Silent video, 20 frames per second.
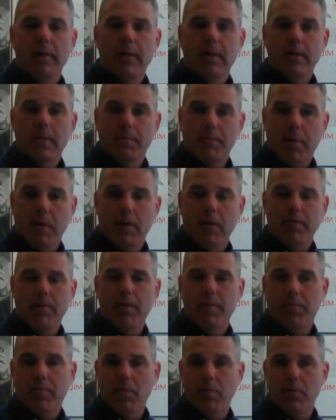it's part of the
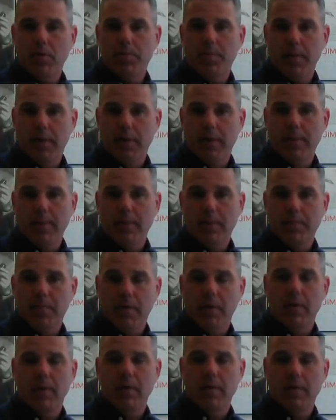approach because it's
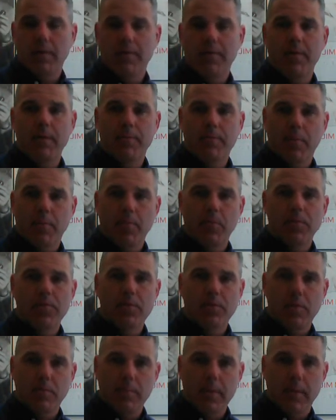part of the
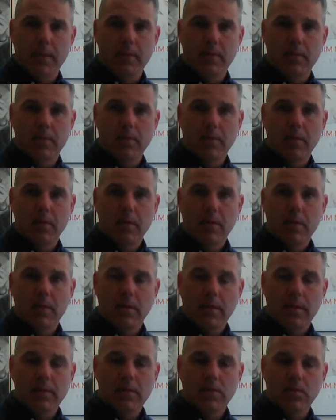promotional mix,
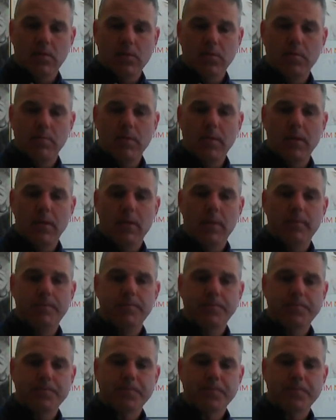social media,